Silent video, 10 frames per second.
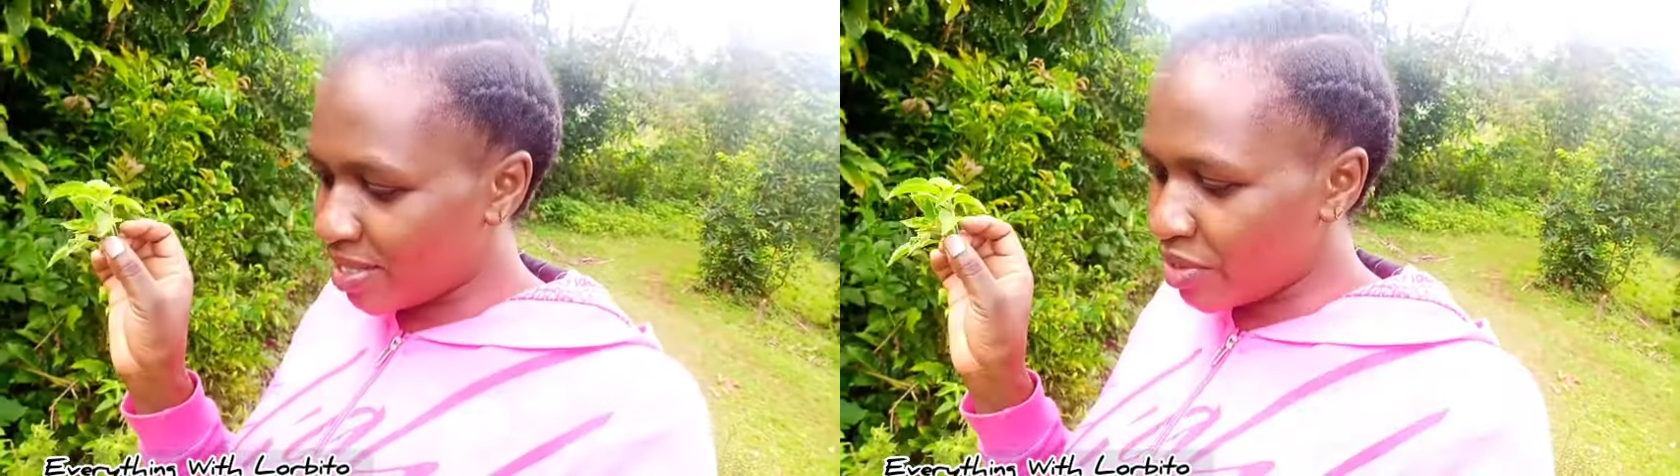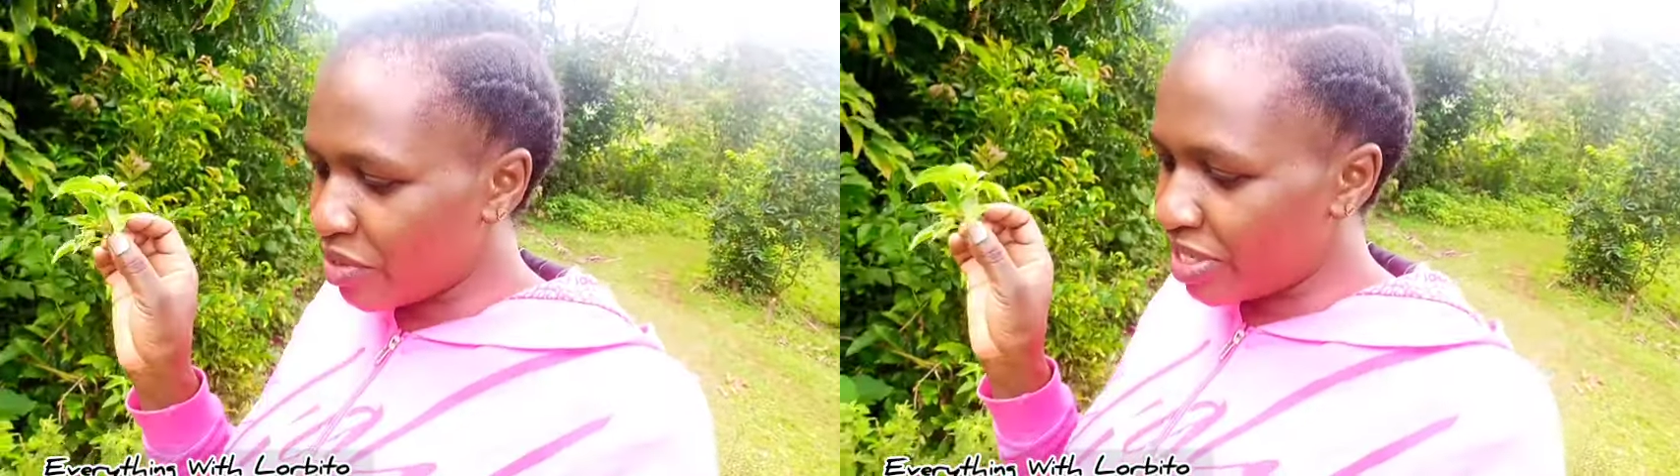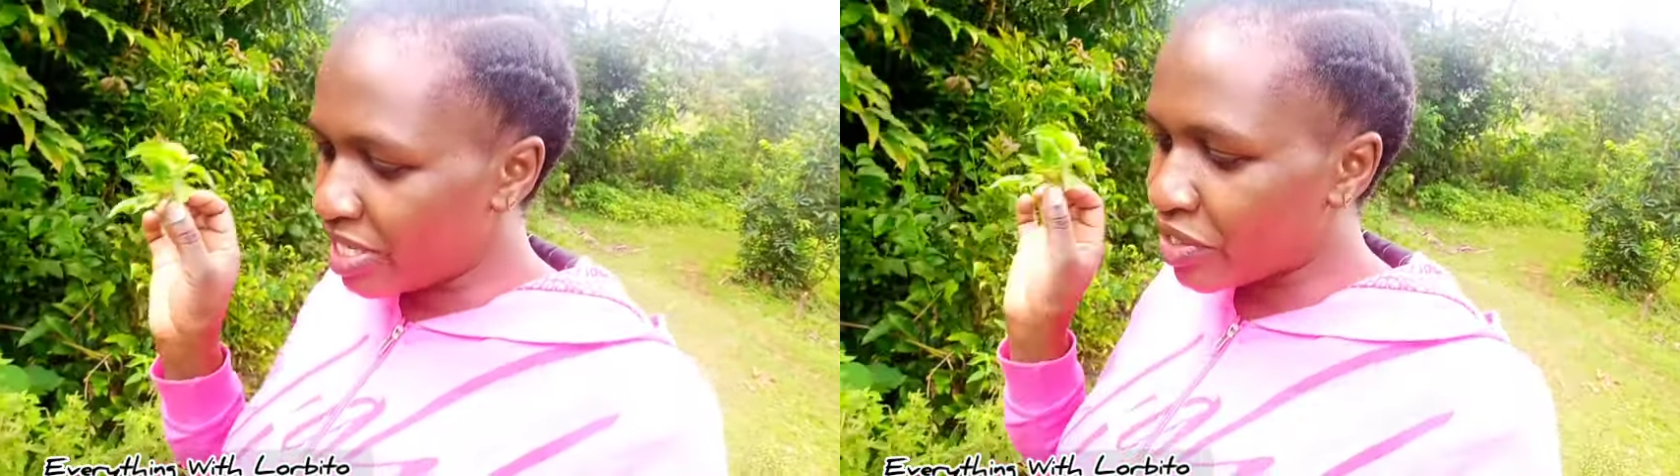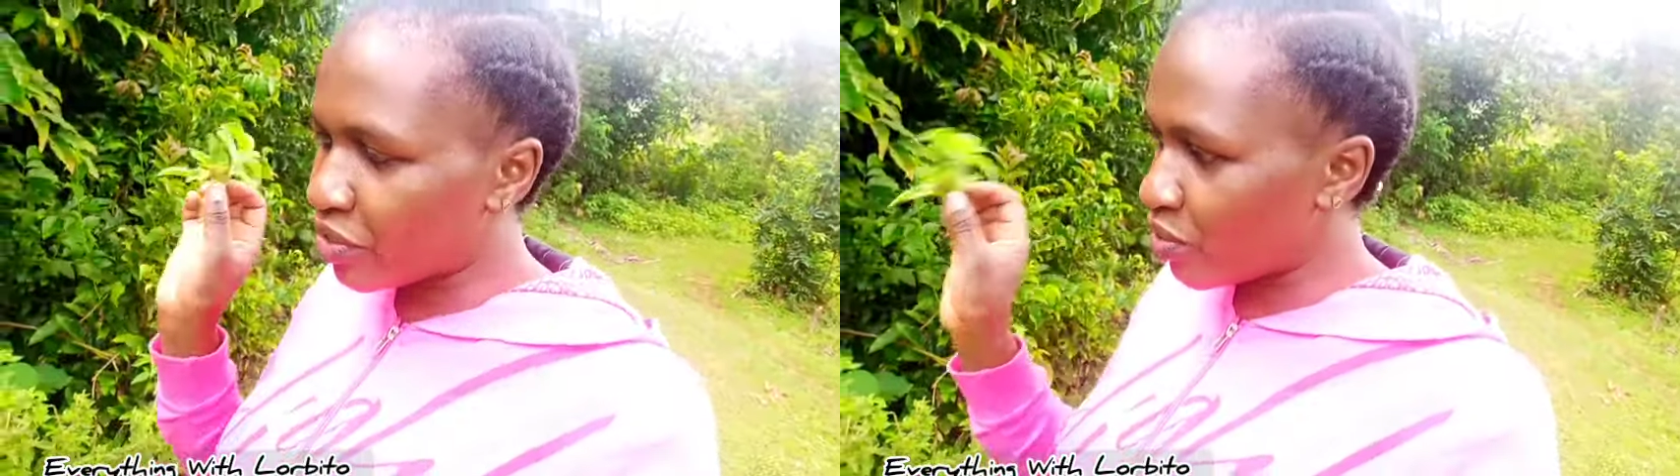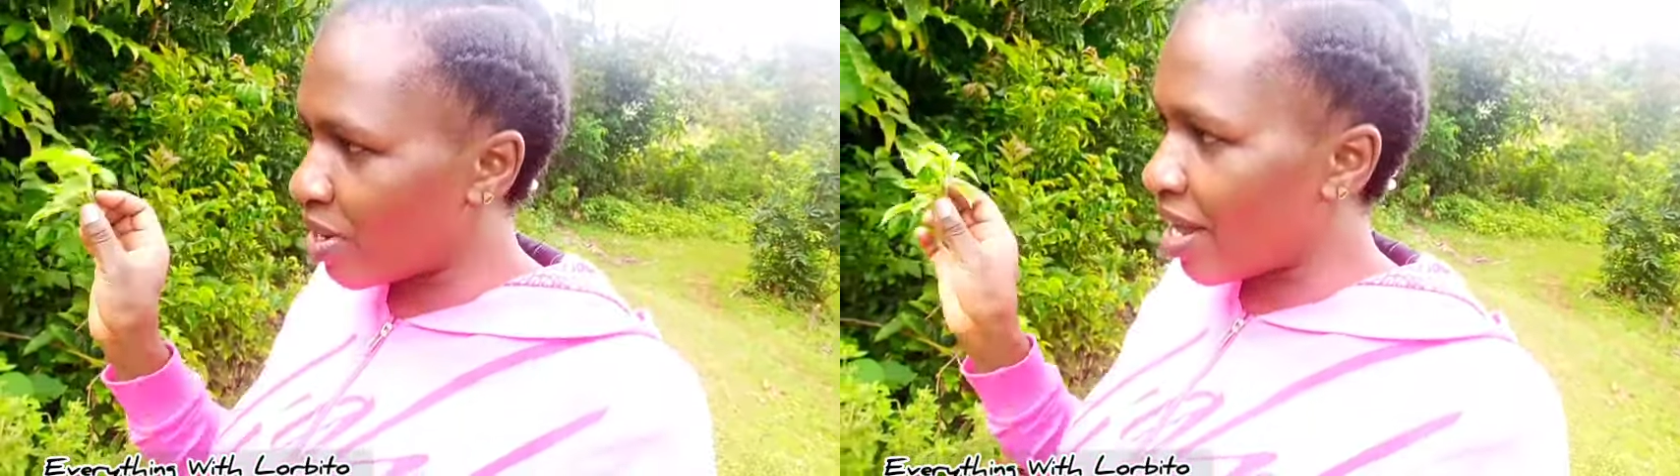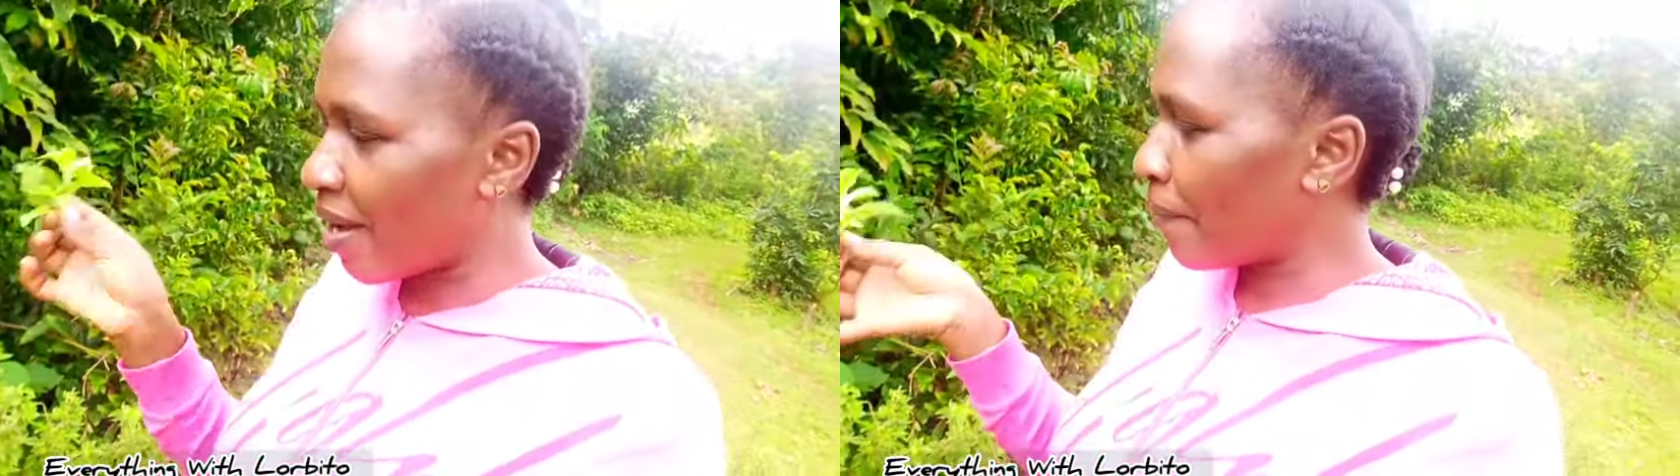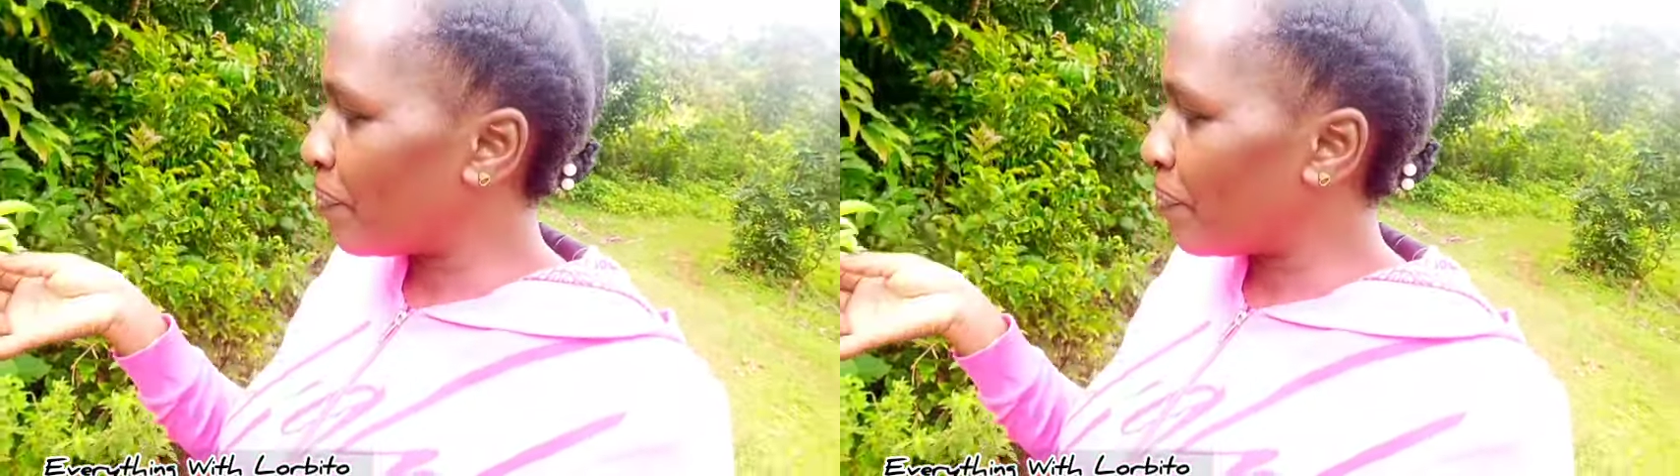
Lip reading: You don't need sugar,